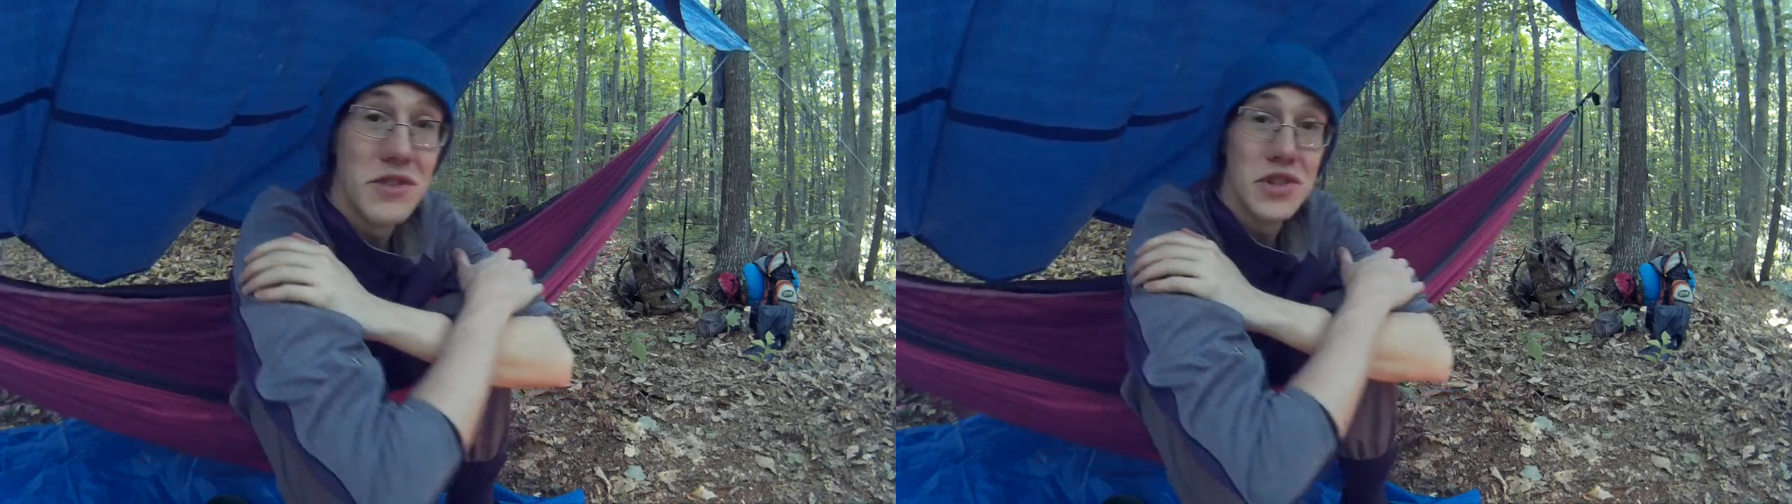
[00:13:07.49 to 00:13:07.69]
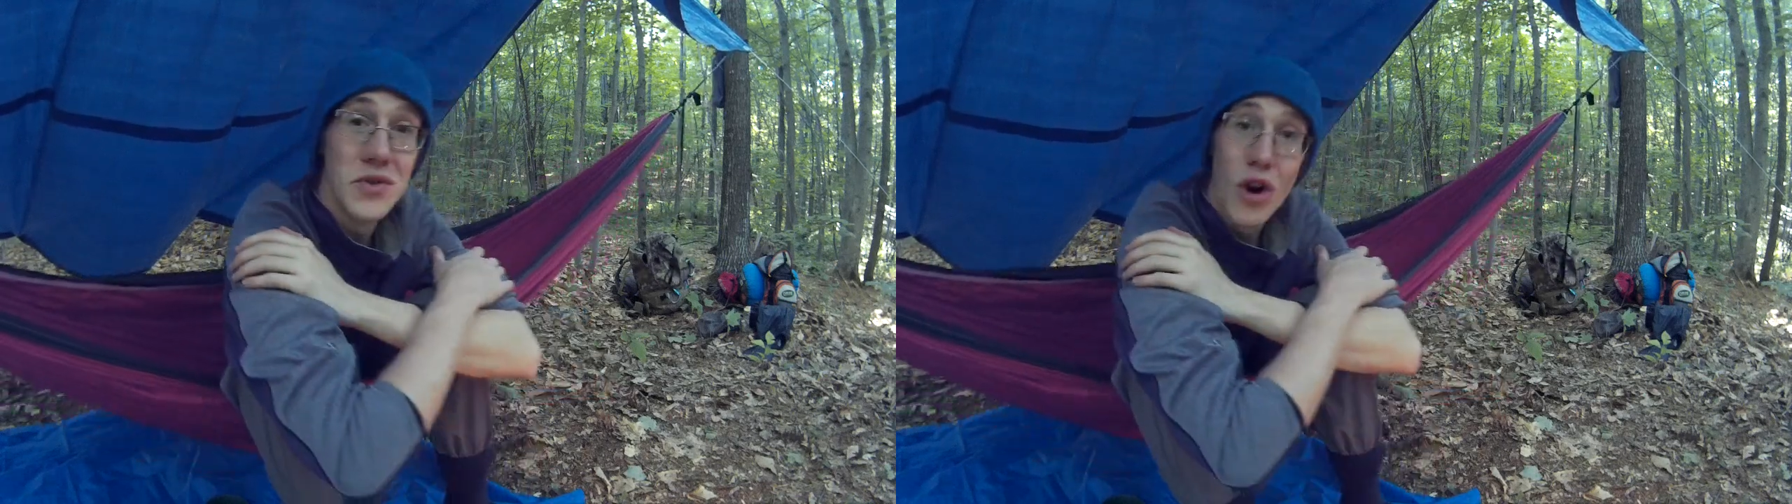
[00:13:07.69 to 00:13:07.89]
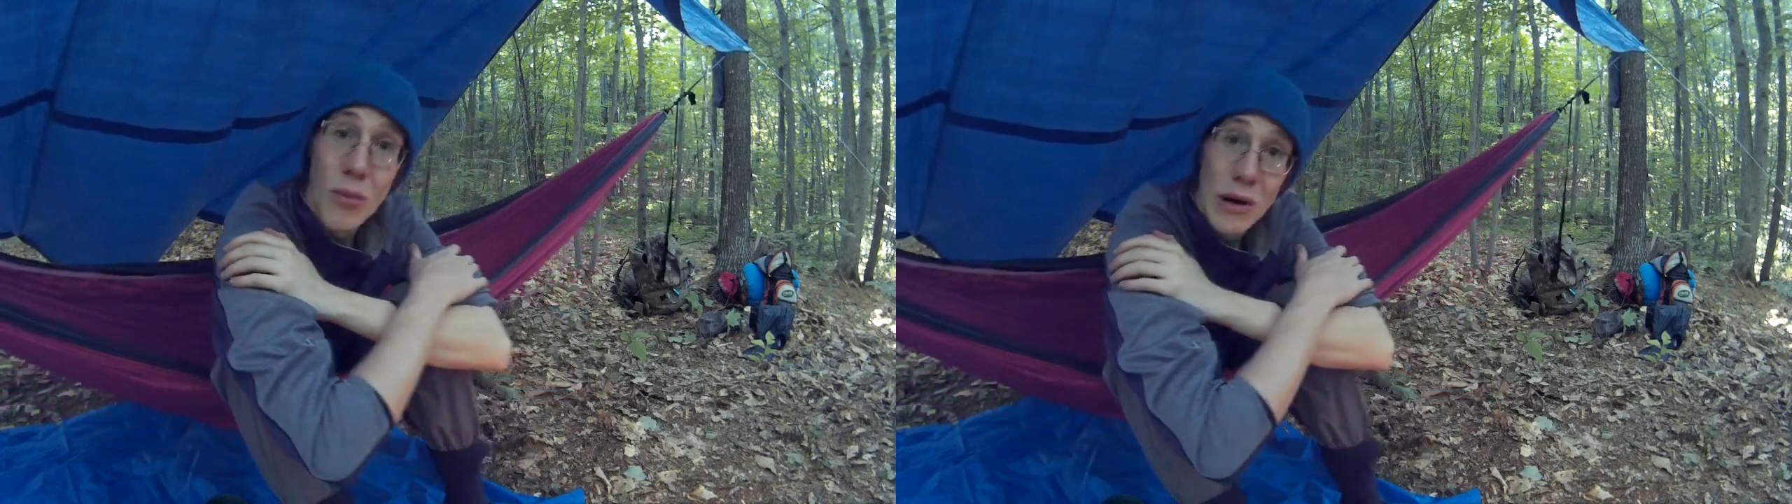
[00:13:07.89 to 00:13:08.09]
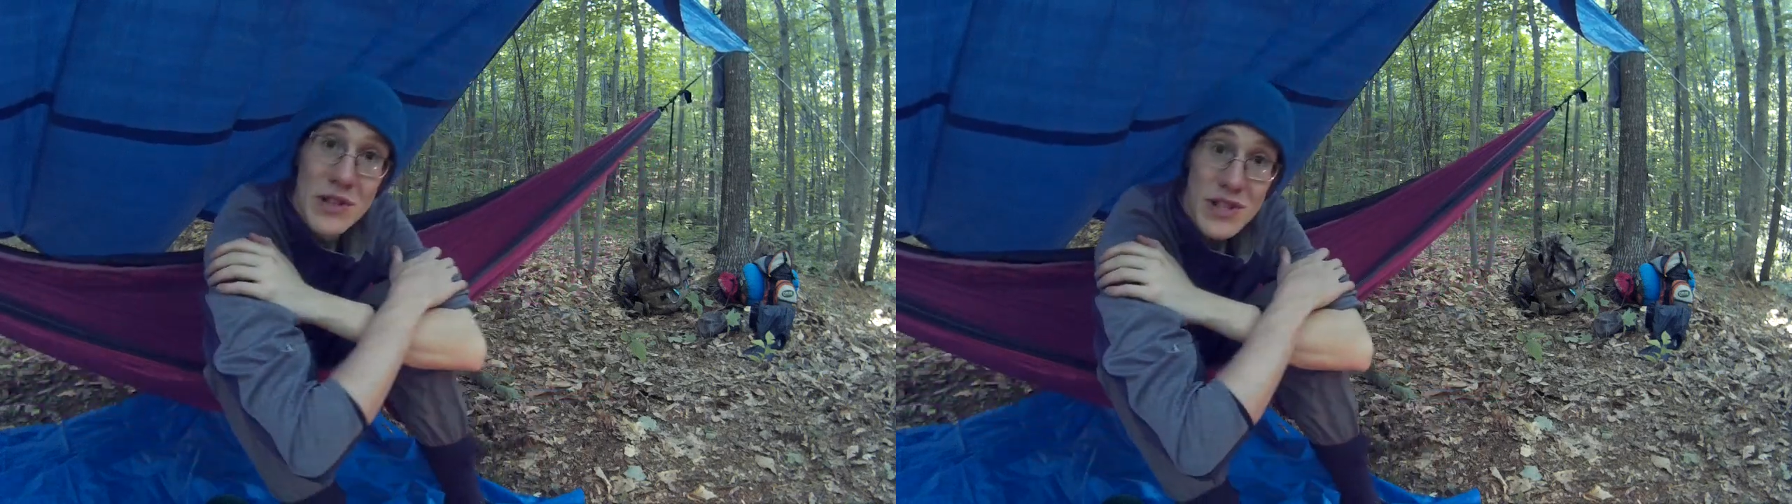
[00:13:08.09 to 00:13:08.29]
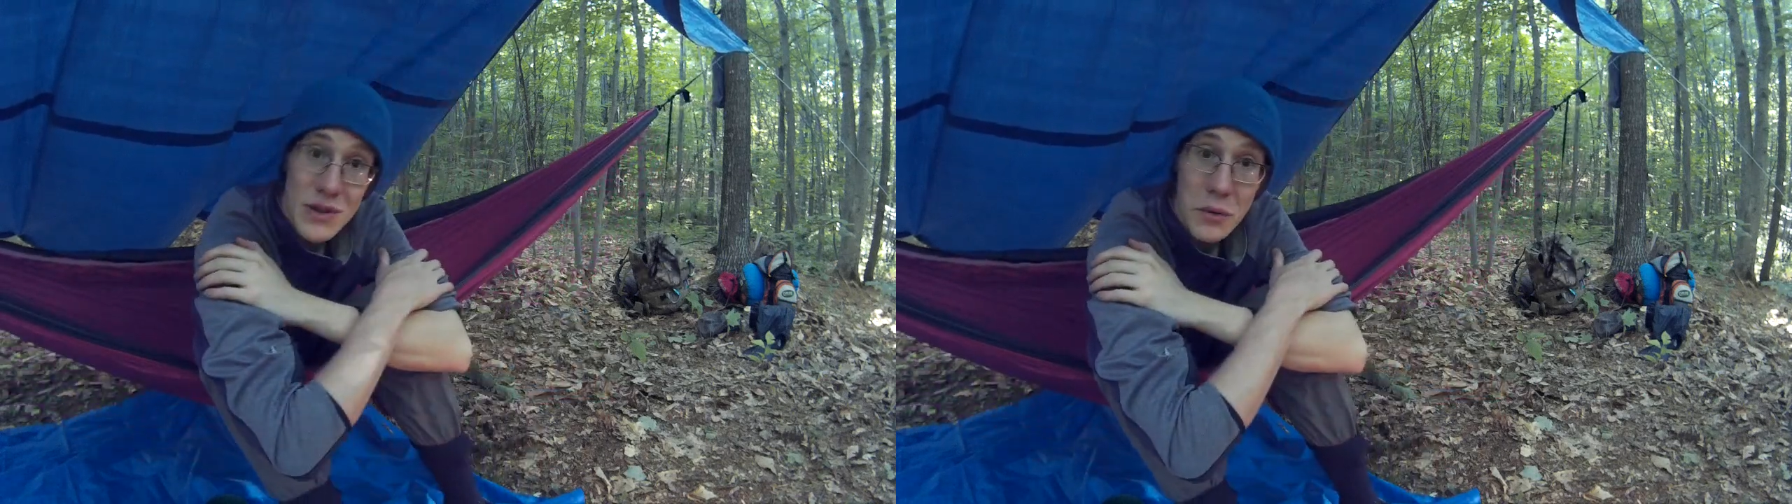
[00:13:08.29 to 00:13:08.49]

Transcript: of June almost,